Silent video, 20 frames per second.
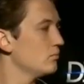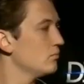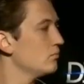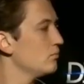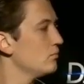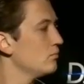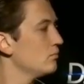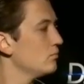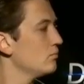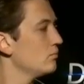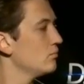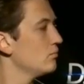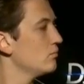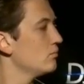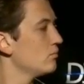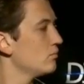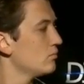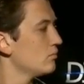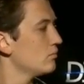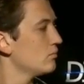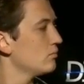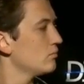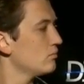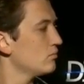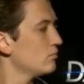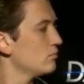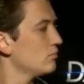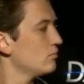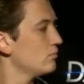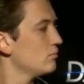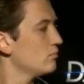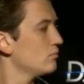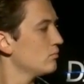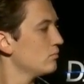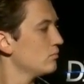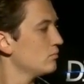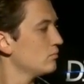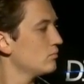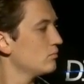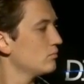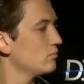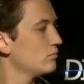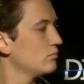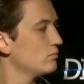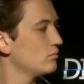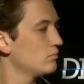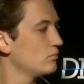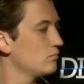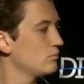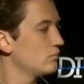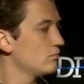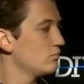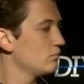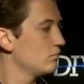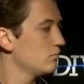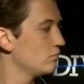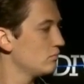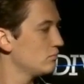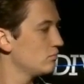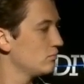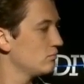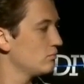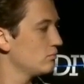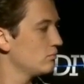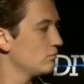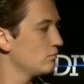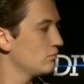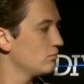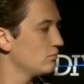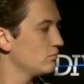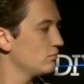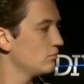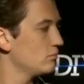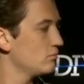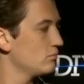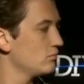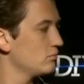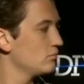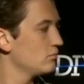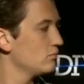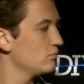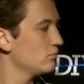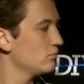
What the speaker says: [no speech]